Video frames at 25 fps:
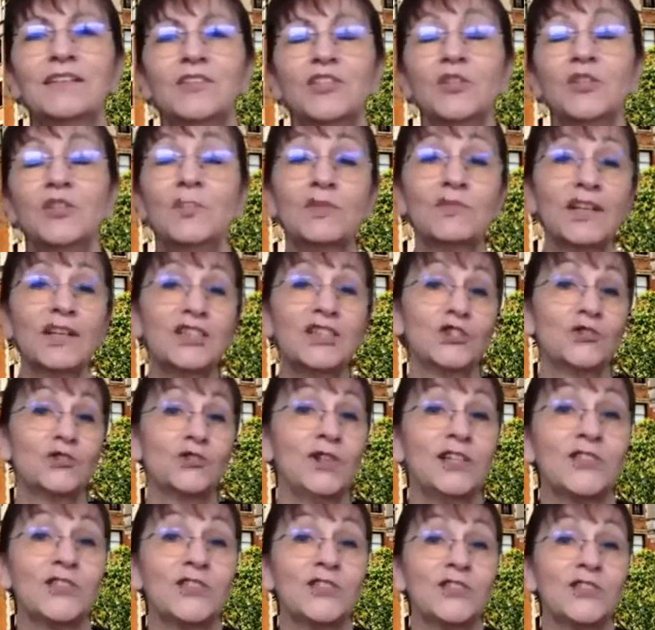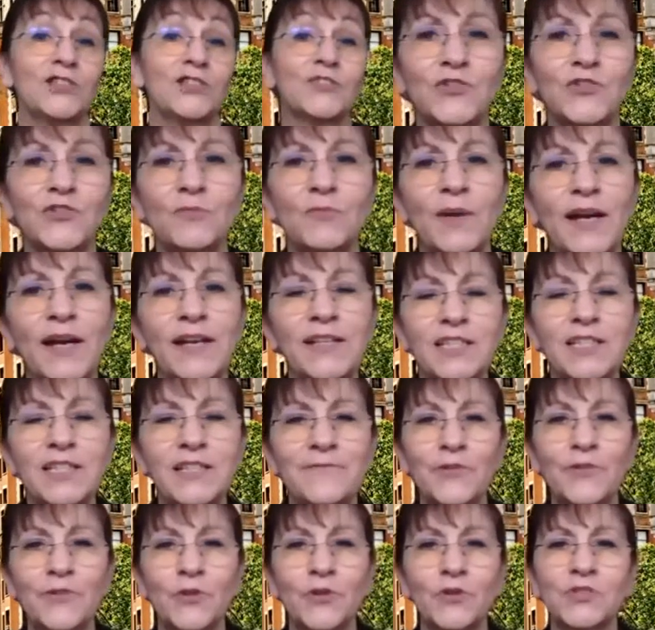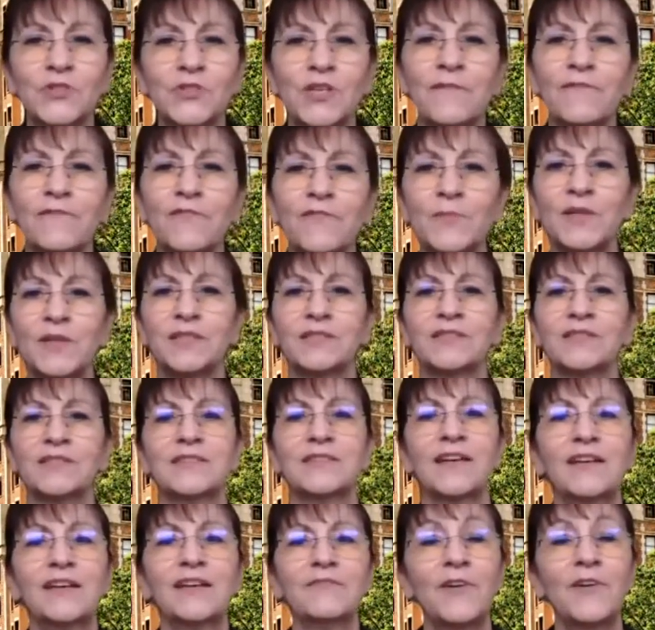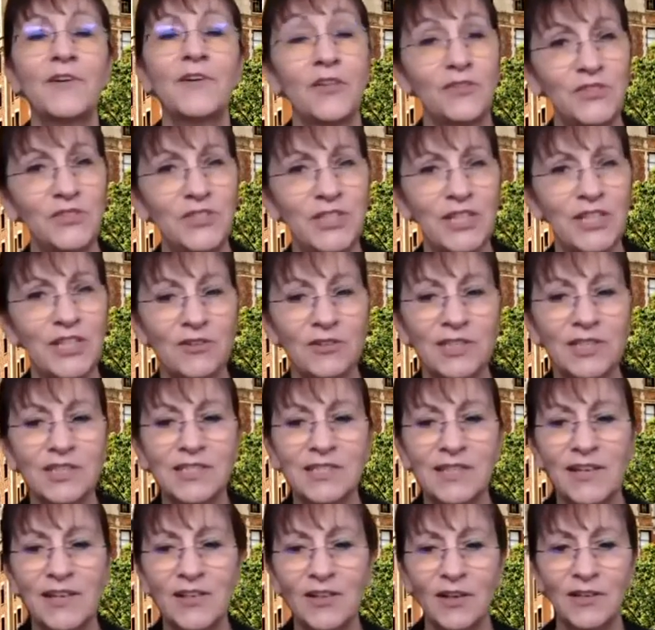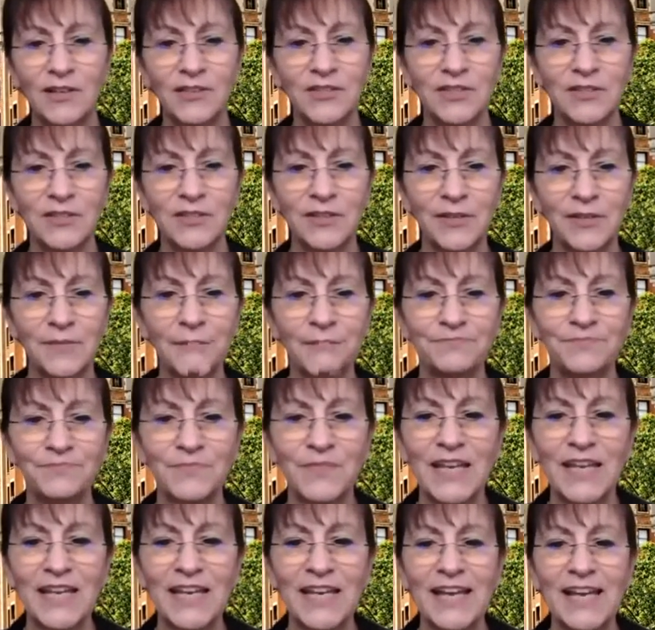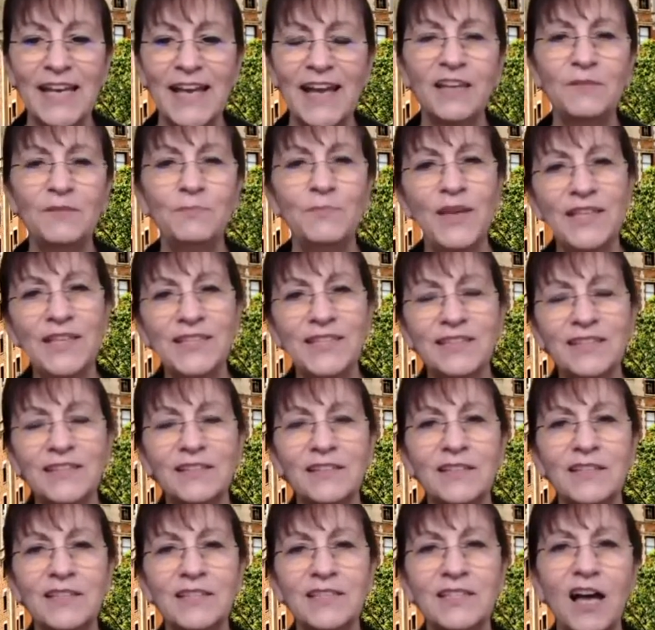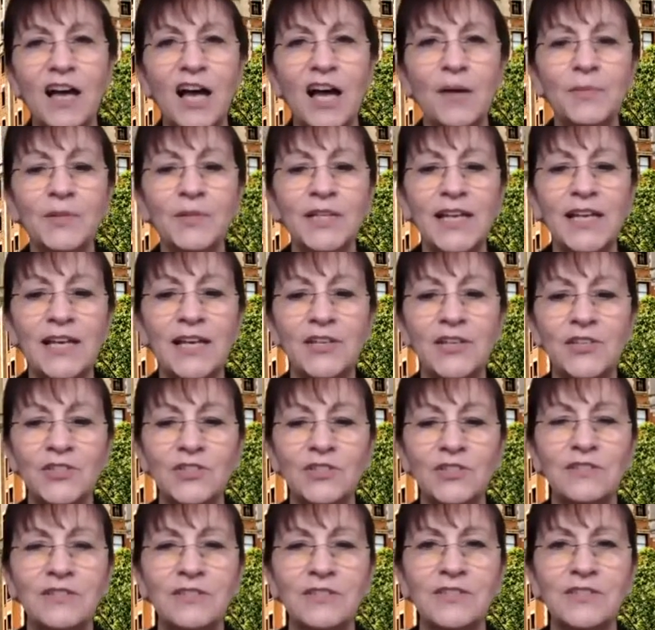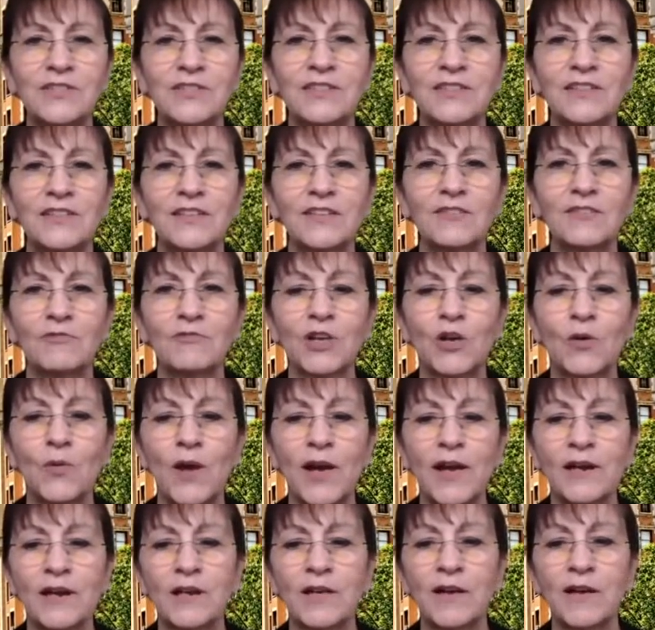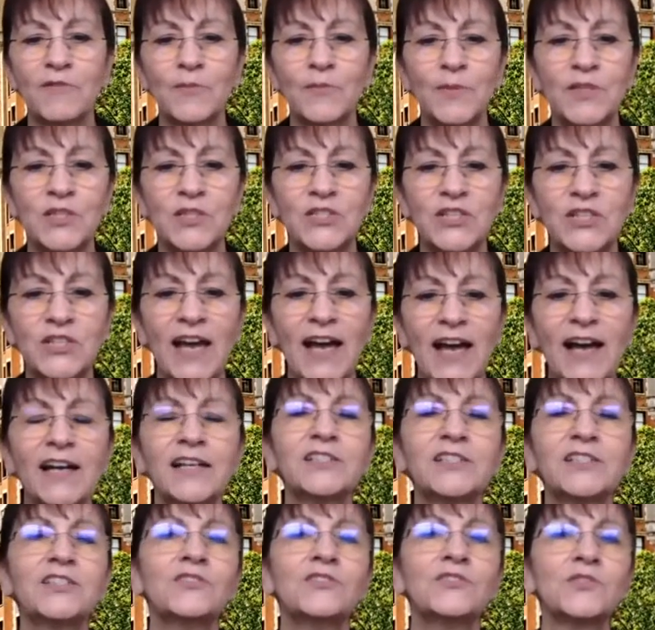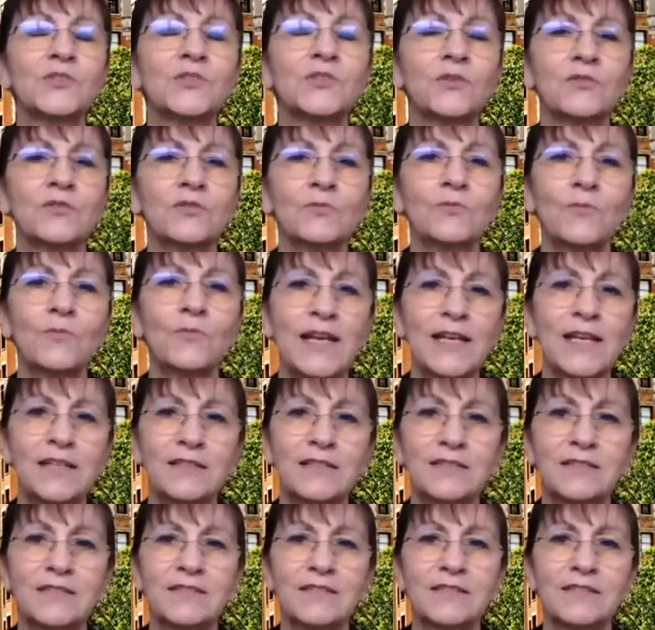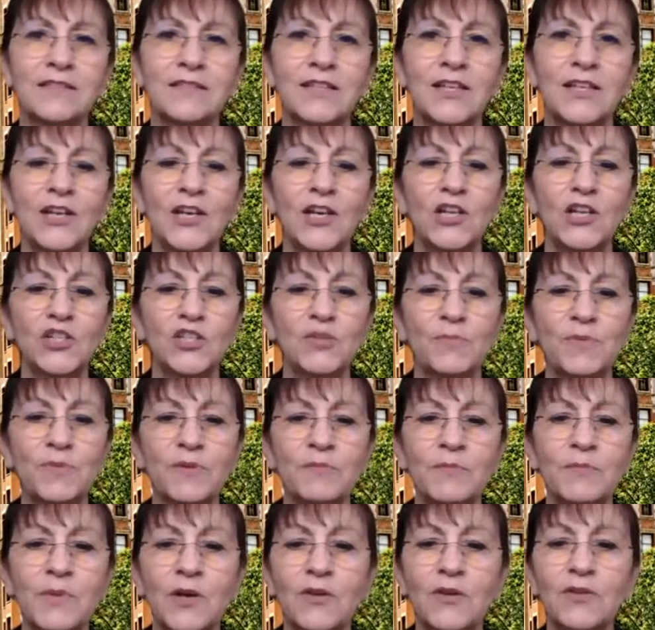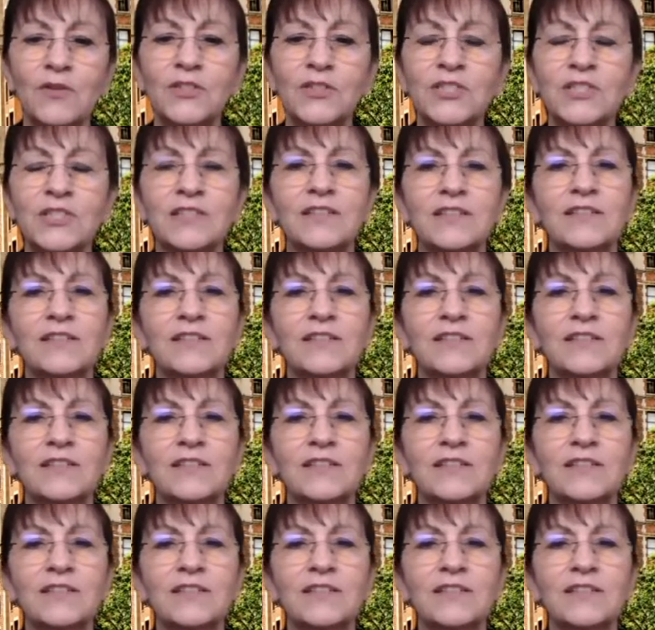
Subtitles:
human rights treaties are also binding for those governments that voluntarily sign on to them. And basically these obligations require governments to act in certain ways to promote